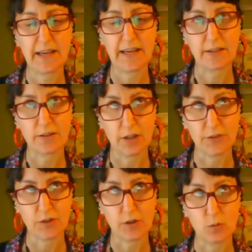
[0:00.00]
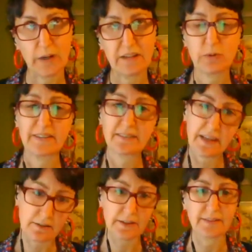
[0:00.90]
and also what have we
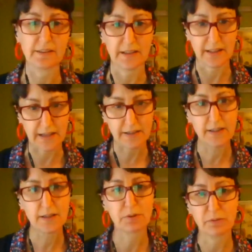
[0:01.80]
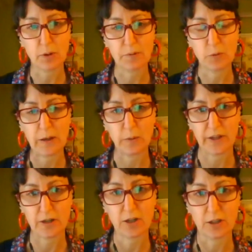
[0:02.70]
sent recently that performed well
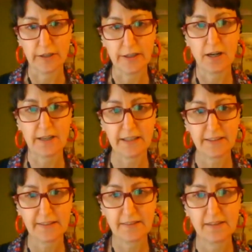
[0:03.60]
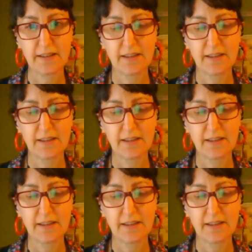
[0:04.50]
with our current audience.